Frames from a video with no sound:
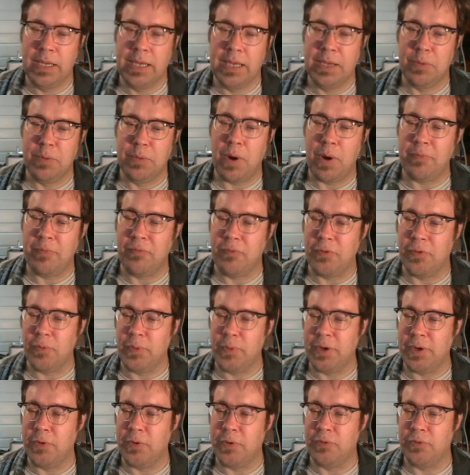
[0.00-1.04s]
right before the
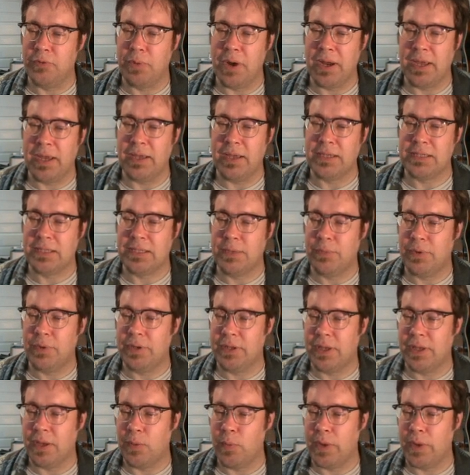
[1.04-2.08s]
window was breaking, someone
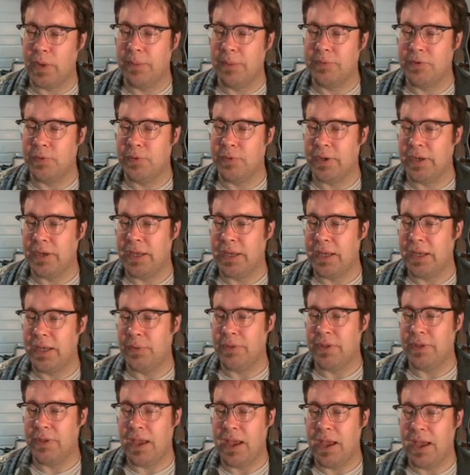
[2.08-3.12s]
like went up to it and hit it with
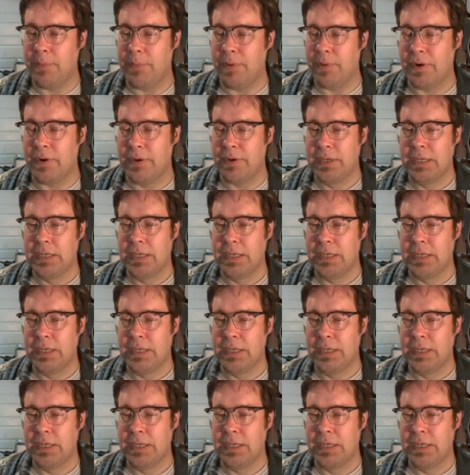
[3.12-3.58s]
a hammer.